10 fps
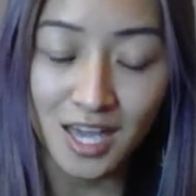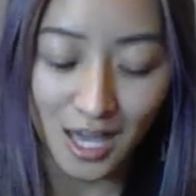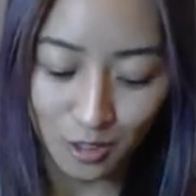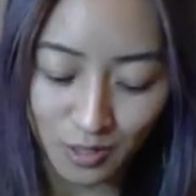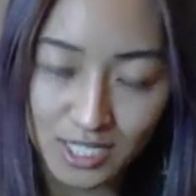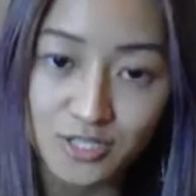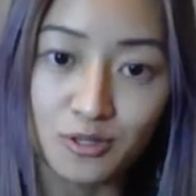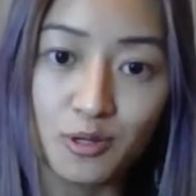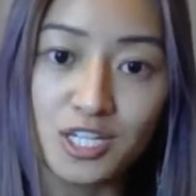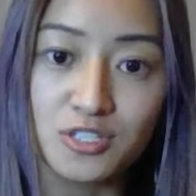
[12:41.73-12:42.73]
and question,
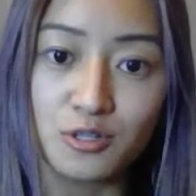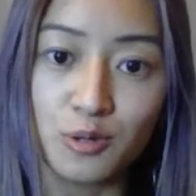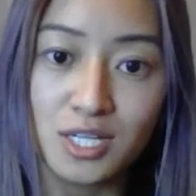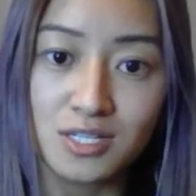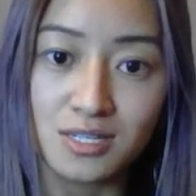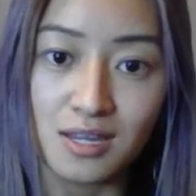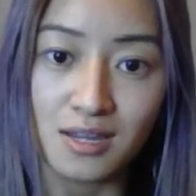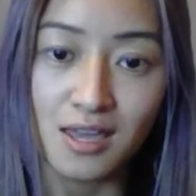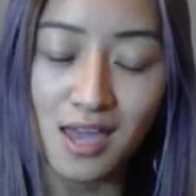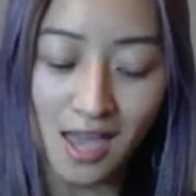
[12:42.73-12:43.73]
question,
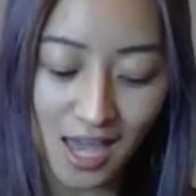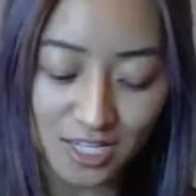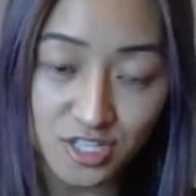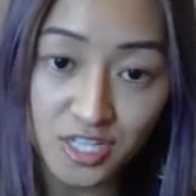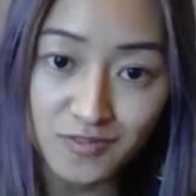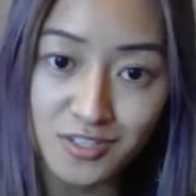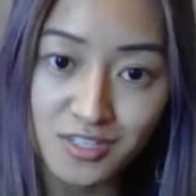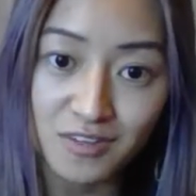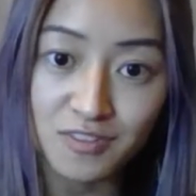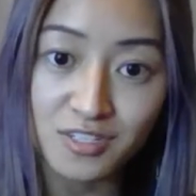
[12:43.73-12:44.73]
question, and shift,
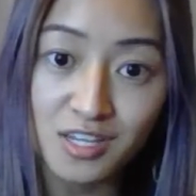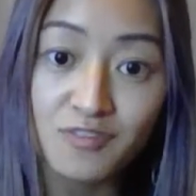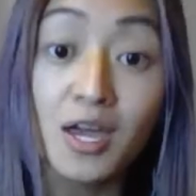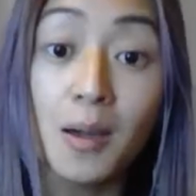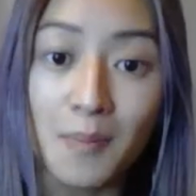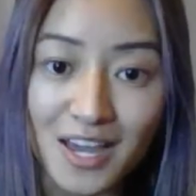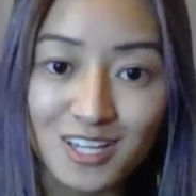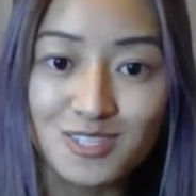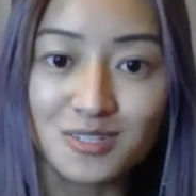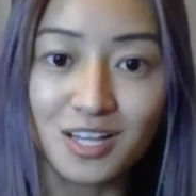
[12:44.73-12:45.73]
shift, shift back
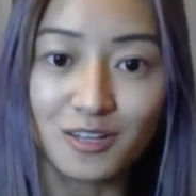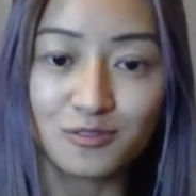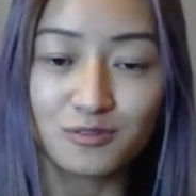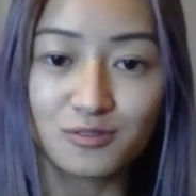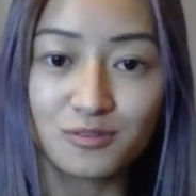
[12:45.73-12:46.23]
into love.